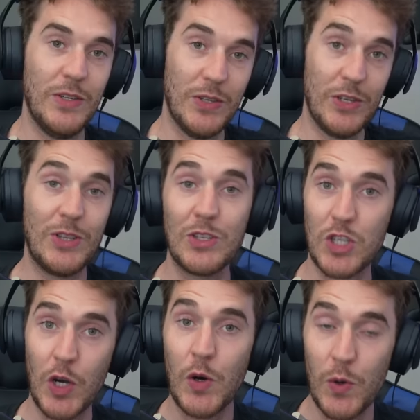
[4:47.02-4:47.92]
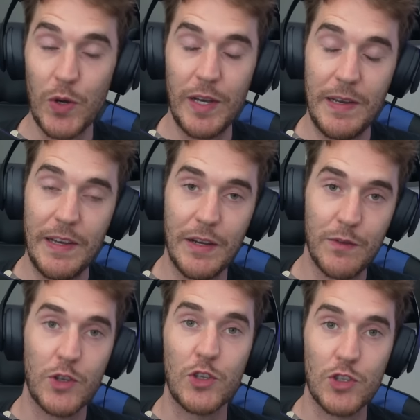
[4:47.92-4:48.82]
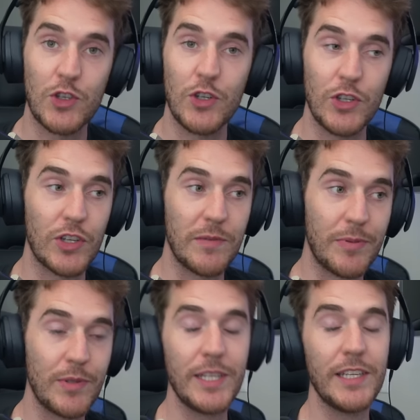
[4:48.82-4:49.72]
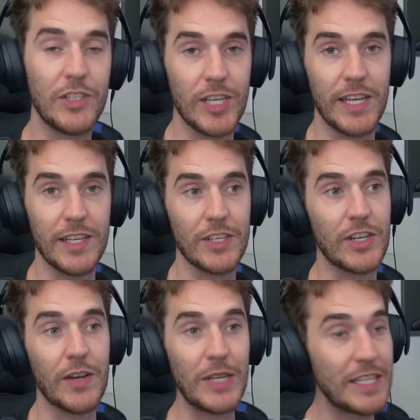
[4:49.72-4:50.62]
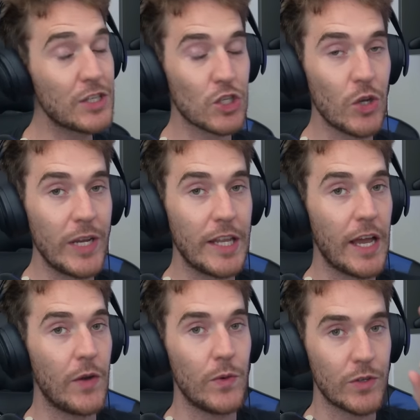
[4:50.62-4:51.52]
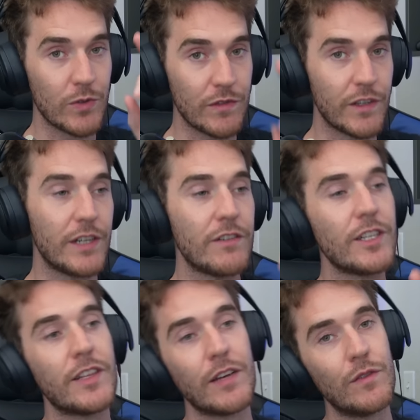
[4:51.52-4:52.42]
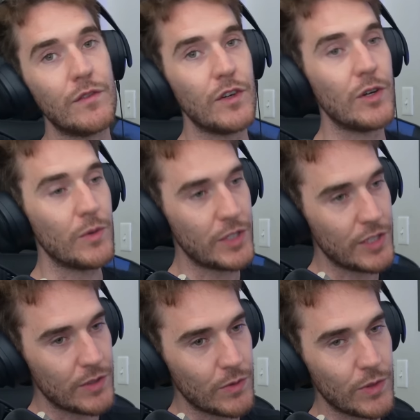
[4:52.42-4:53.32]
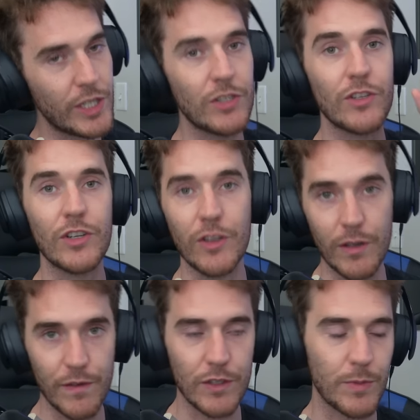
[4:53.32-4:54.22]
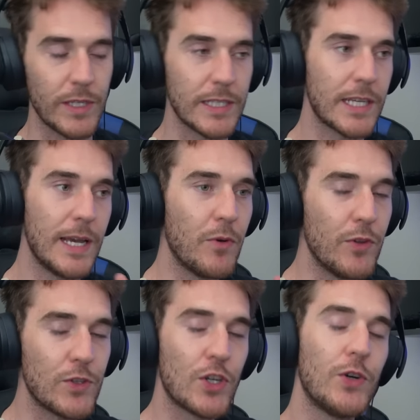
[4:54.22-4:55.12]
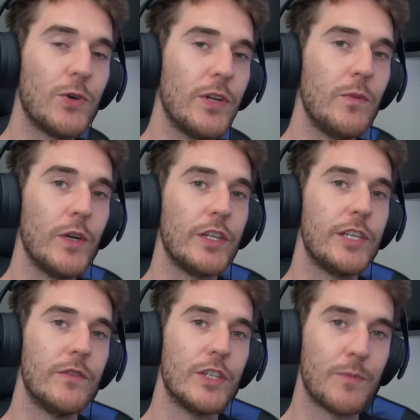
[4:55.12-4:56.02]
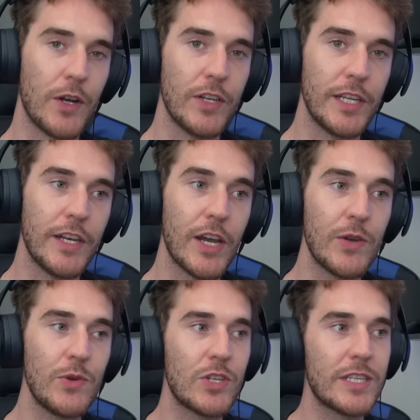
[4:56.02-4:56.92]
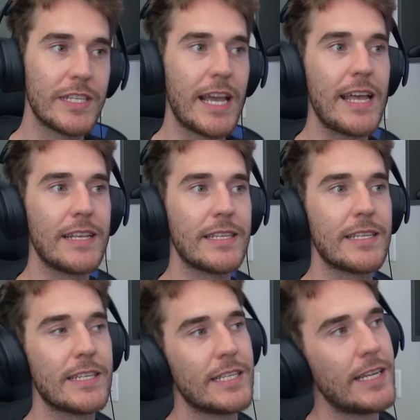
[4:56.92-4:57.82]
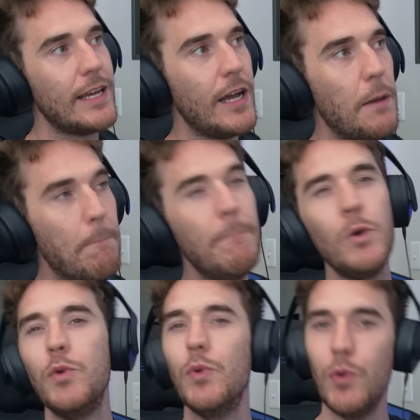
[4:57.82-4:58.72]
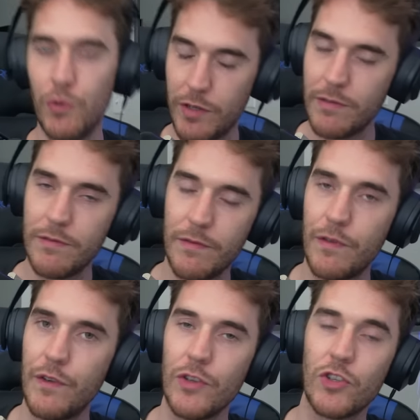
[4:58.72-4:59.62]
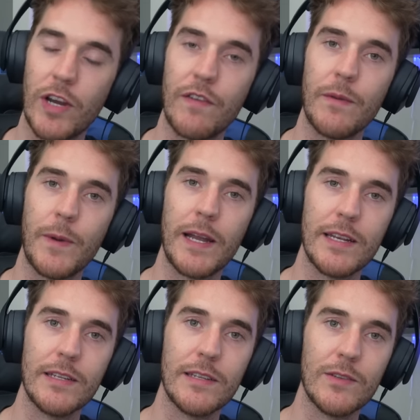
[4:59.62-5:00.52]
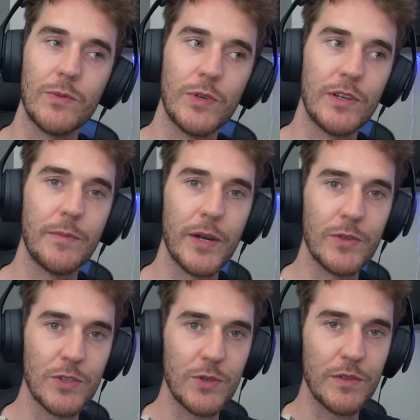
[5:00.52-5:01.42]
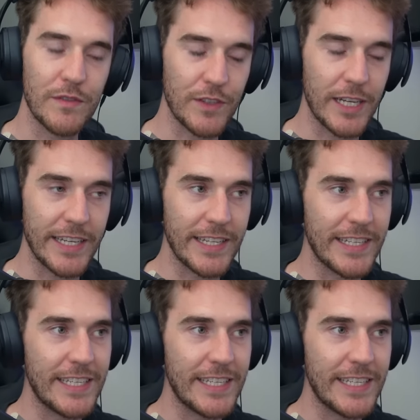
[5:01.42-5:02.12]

You heard the tone of the controller completely change. Now, he did slow it down, which we're very, very thankful for, which is what he should have done in the first place. But the tone in which he responded now sets a mood for the traffic pattern that we're about to go and fly.